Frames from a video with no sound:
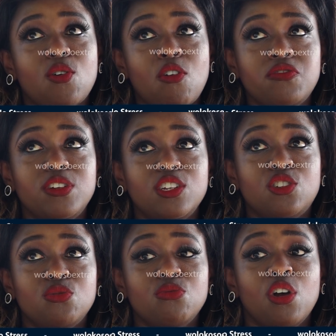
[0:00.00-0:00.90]
confidence
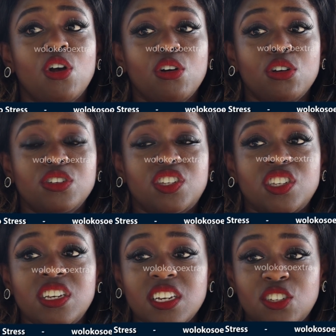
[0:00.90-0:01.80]
to
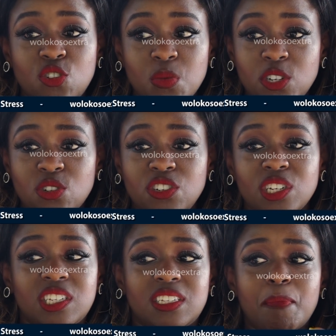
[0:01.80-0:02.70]
see a situation,
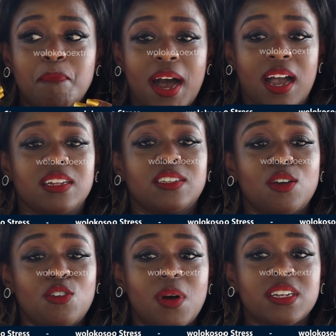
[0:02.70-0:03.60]
just step back and say,
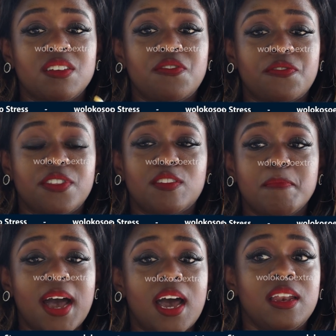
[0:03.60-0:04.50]
you know what, if this
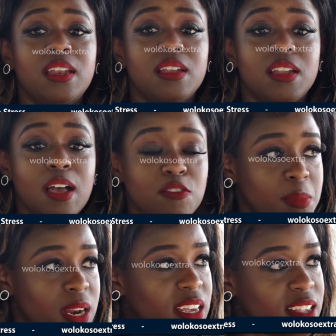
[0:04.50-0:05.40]
man loves
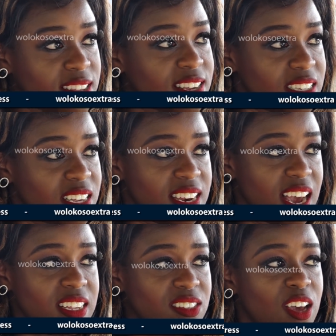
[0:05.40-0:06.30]
me like he says he
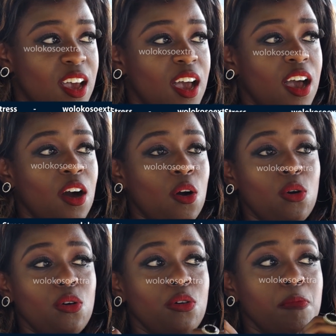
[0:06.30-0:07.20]
does,
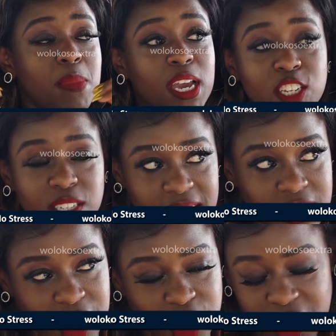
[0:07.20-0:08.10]
or means that he
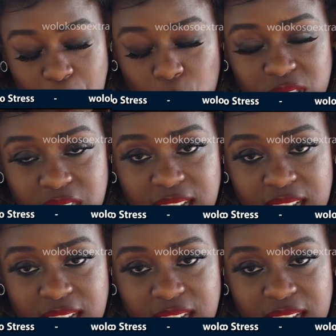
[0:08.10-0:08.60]
says what he